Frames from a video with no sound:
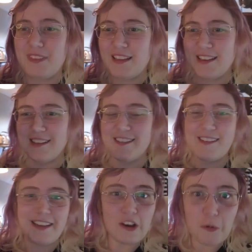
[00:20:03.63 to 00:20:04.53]
can
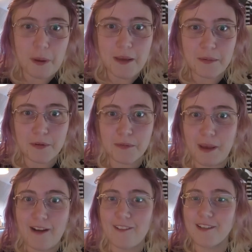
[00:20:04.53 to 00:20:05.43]
steal people's
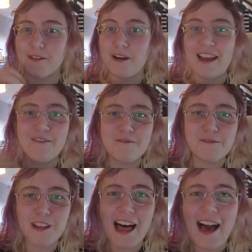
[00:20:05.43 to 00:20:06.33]
powers away and
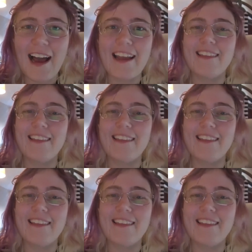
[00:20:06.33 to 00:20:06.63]
fly.